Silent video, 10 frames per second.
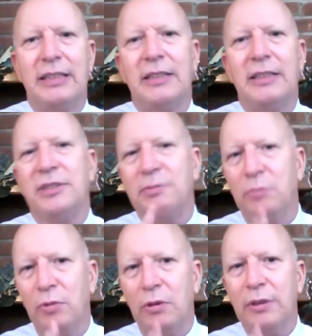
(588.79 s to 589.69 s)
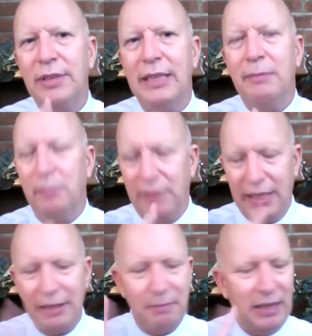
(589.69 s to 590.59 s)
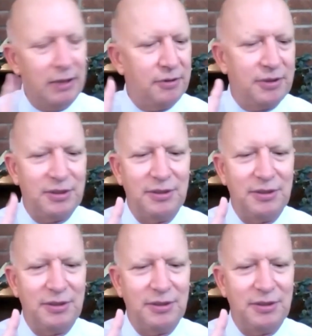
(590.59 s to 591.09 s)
here is more not about